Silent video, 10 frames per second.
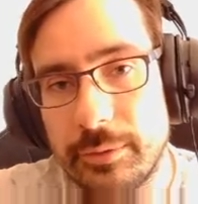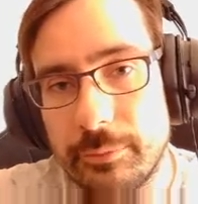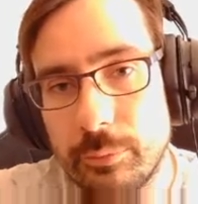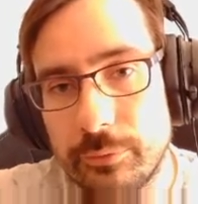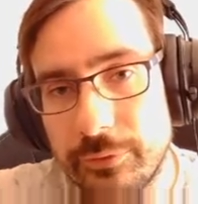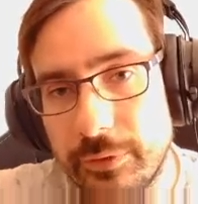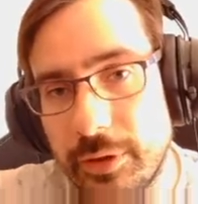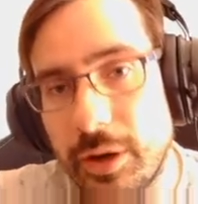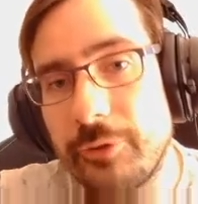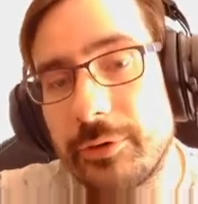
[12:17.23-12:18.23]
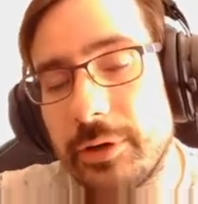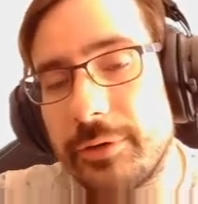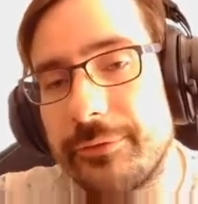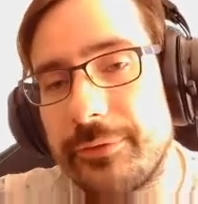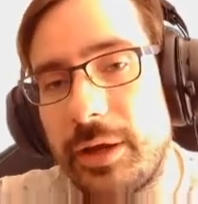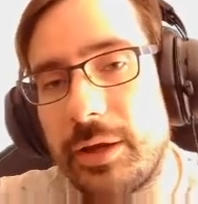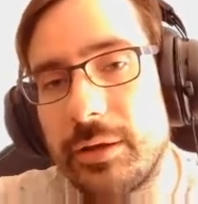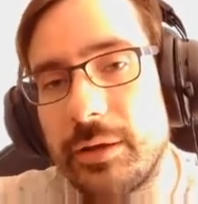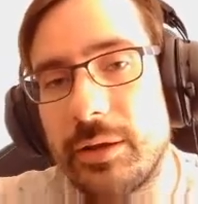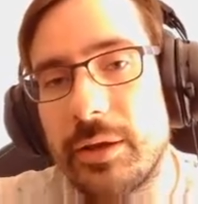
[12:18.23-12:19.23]
so the current loader
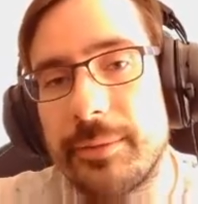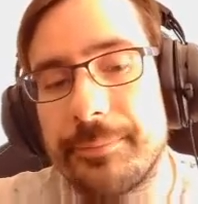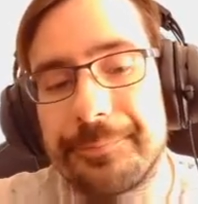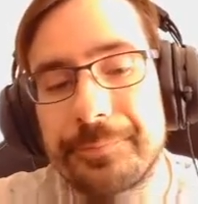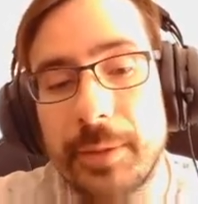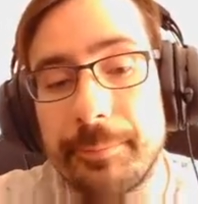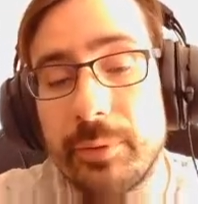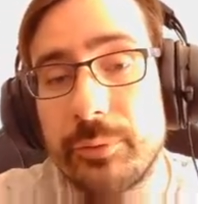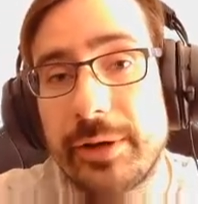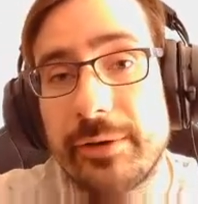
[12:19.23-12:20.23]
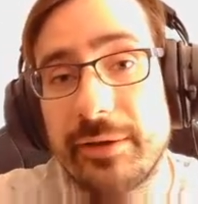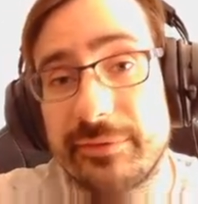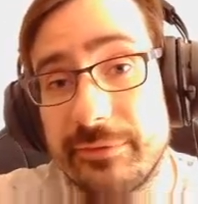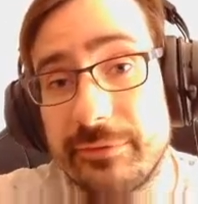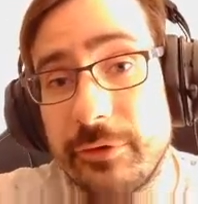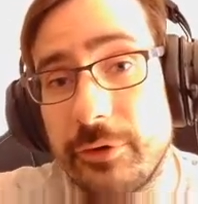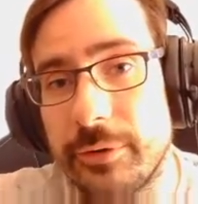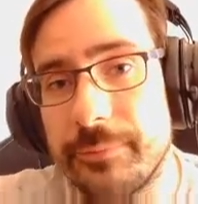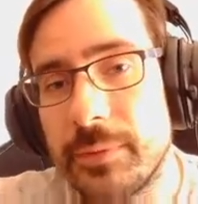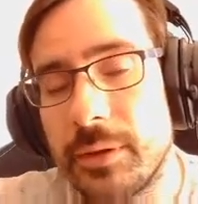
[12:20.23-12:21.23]
scene build index is 0
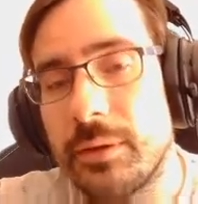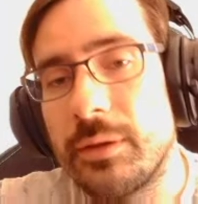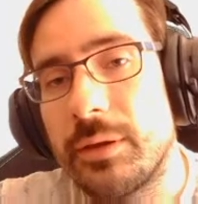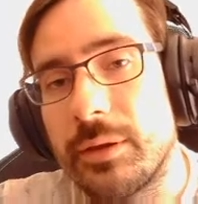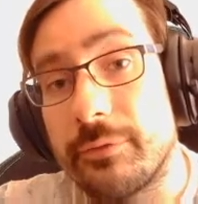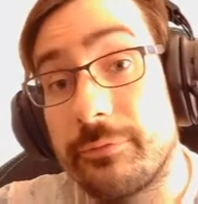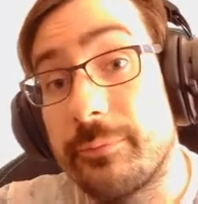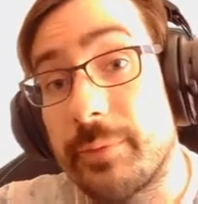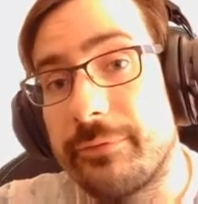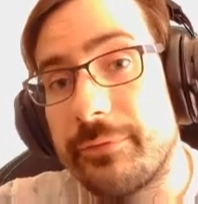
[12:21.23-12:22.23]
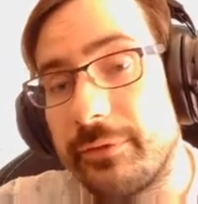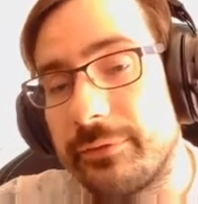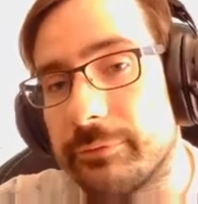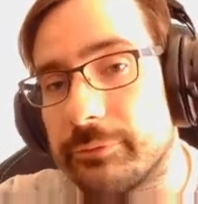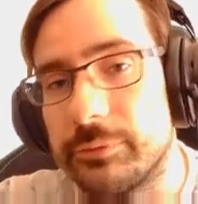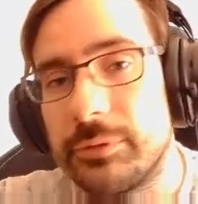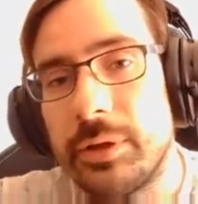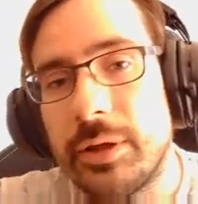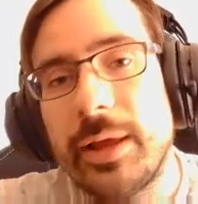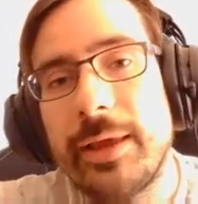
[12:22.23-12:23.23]
for my first level.
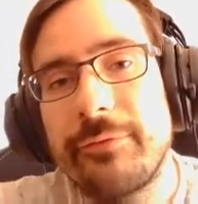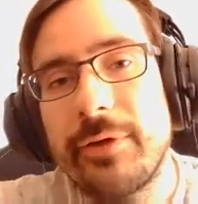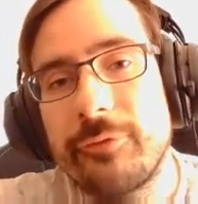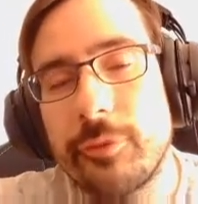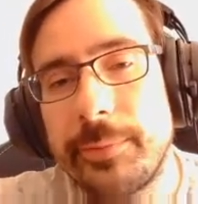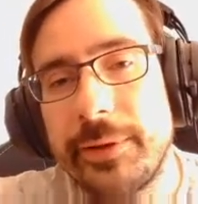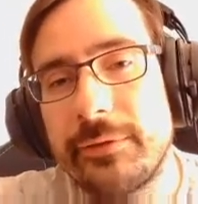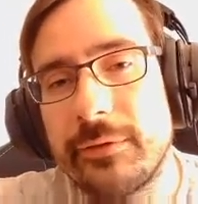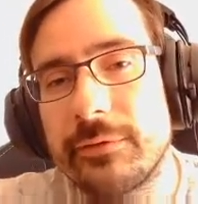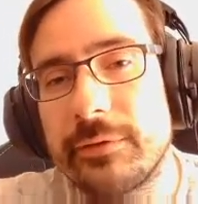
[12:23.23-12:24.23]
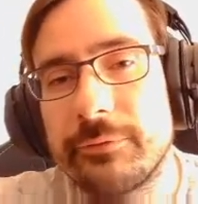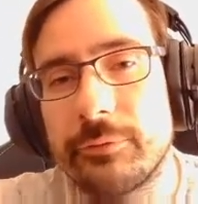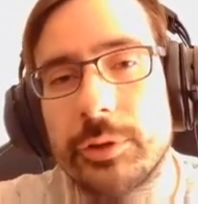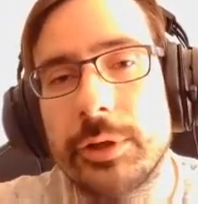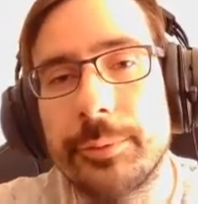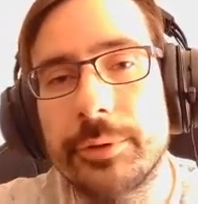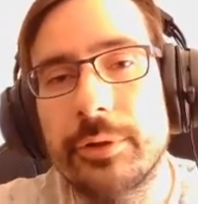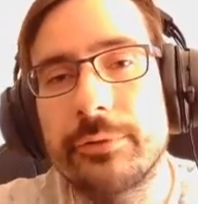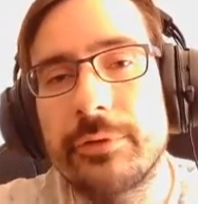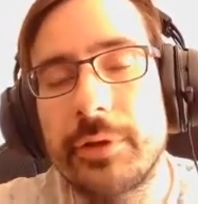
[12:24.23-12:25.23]
If I've completed this level and I want to go
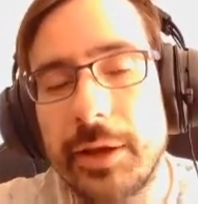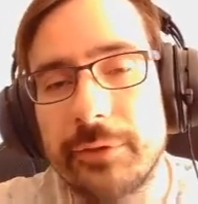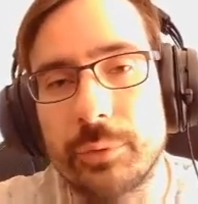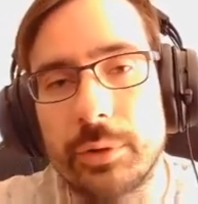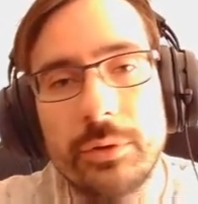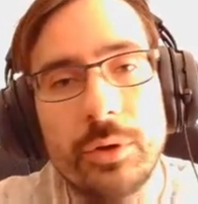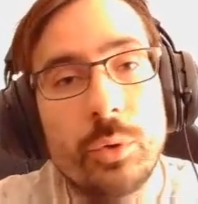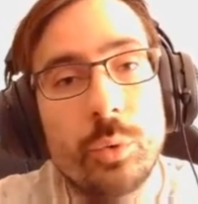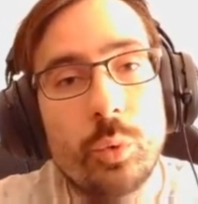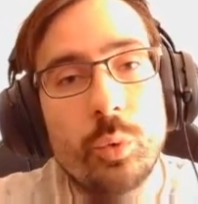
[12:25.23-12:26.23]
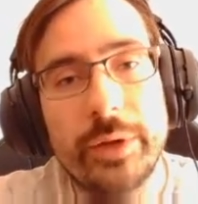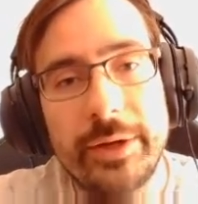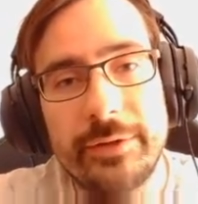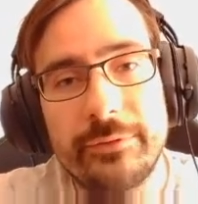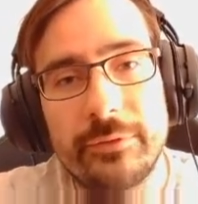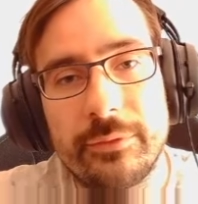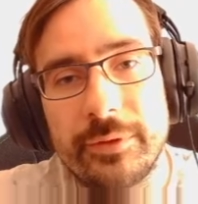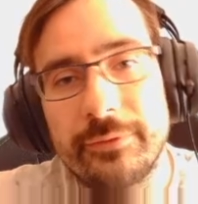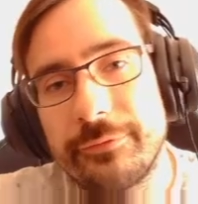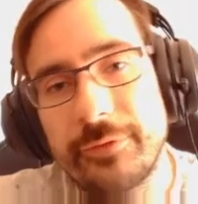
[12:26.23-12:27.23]
into the next one, all I need to do
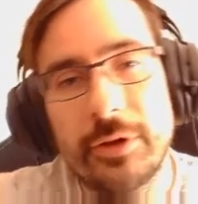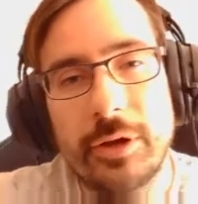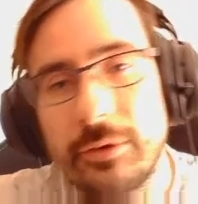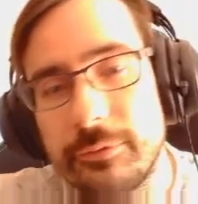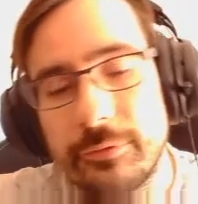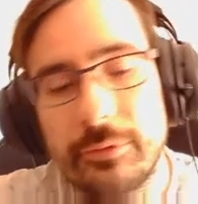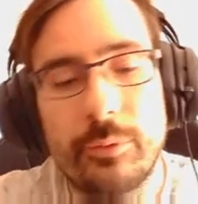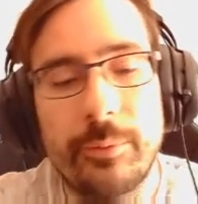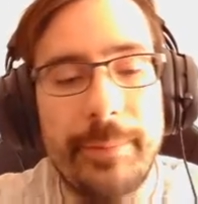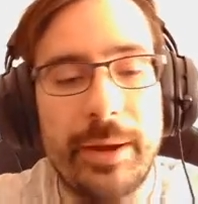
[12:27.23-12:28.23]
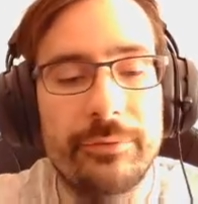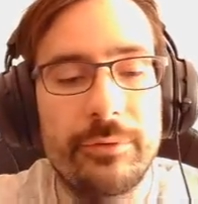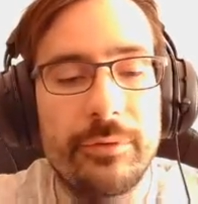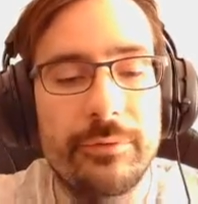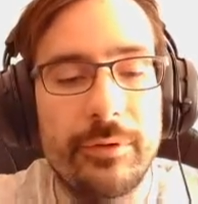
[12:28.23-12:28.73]
is, if I go back to Unity